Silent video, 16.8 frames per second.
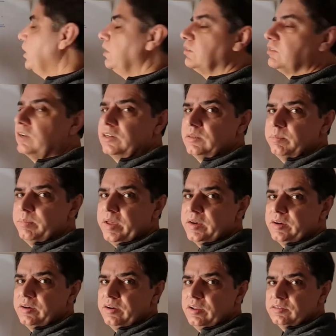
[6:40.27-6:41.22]
inside the
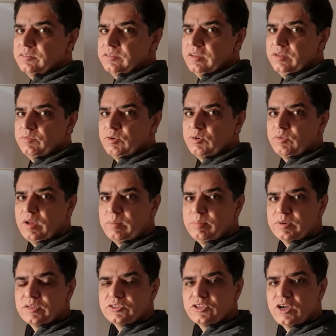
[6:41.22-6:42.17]
pancreas and what would
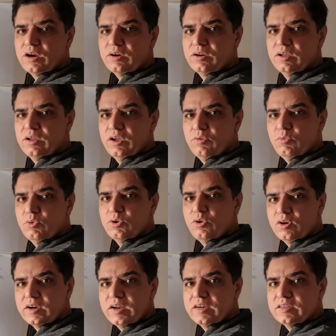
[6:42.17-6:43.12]
happen? The child would
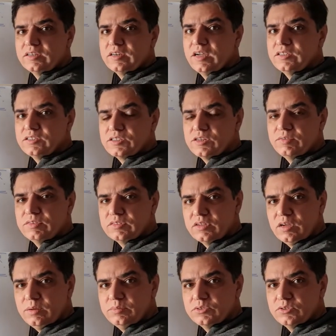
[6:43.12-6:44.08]
not get the digestive
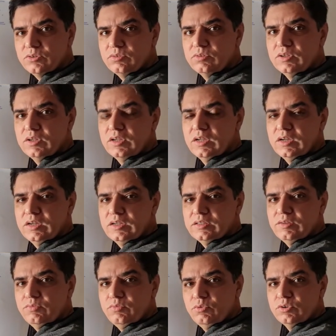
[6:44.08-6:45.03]
enzyme so
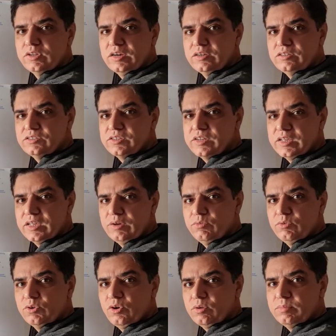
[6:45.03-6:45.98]
the food that he's taking
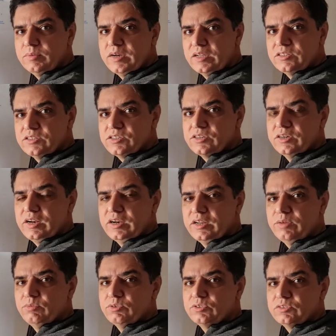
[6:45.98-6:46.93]
would not be digested and he
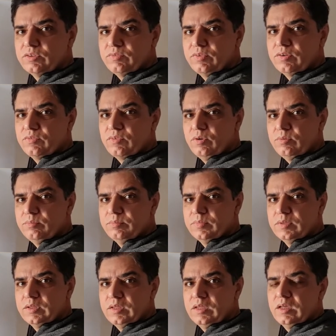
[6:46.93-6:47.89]
would suffer from
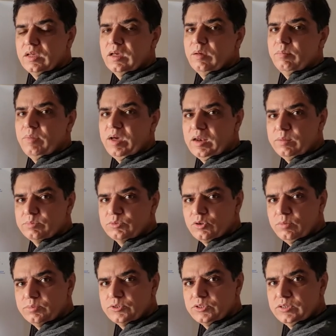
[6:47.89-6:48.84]

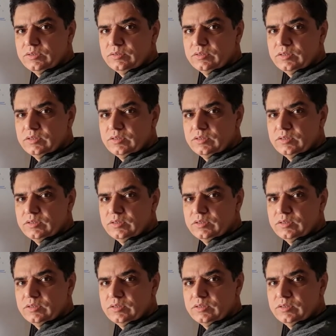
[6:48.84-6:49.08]
malabsorption.